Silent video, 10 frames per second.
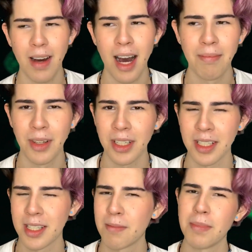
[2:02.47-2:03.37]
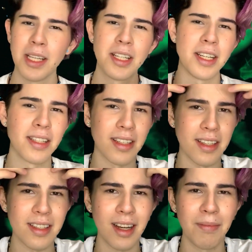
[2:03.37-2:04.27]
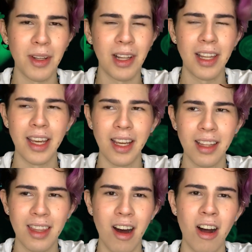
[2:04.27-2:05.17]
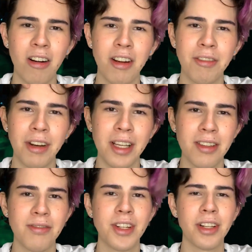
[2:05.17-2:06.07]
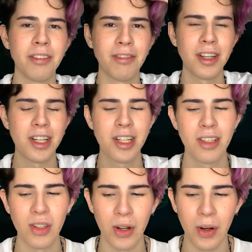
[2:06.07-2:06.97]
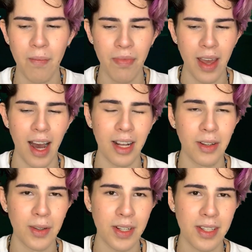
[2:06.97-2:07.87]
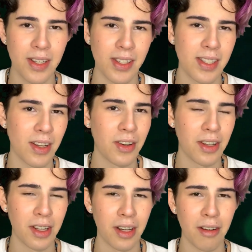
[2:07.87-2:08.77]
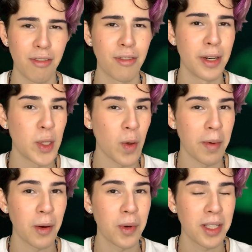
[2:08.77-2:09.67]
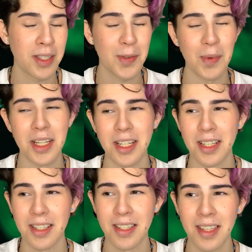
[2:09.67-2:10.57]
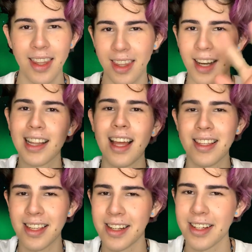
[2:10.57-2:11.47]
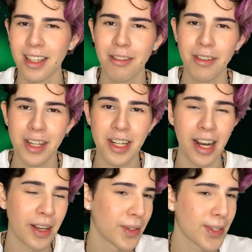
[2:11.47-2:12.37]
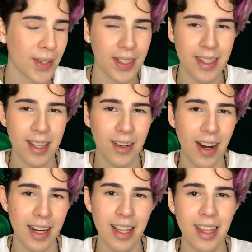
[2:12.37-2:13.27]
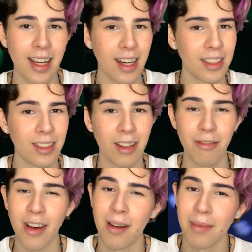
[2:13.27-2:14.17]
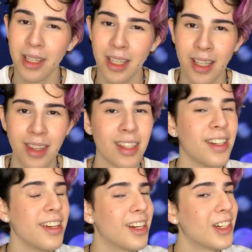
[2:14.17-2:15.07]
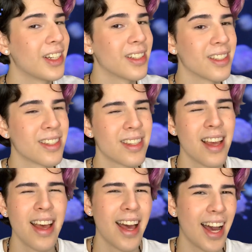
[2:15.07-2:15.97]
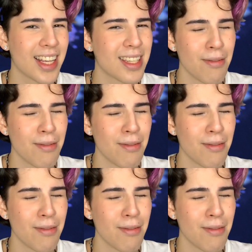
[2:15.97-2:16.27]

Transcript: I'm not a speciesist. I'm not like the Aryan race of jellyfish, so I don't just consider the free swimming ones, which is the classic jellyfish. I also consider anything under the family, the cnidarians, except